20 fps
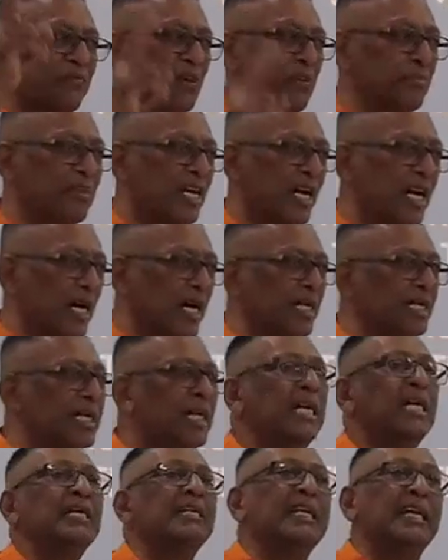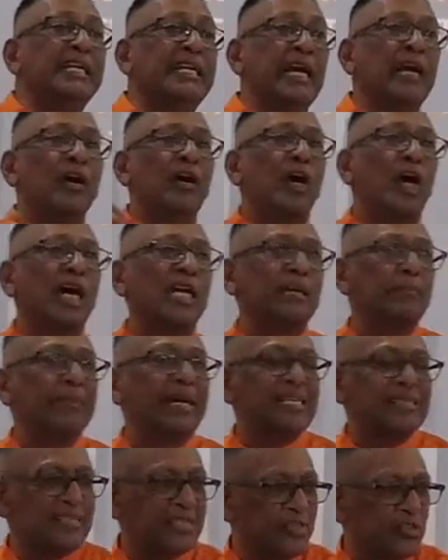from God, that there are other
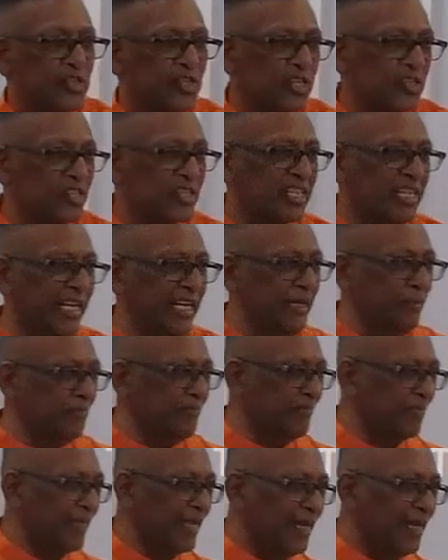messengers came.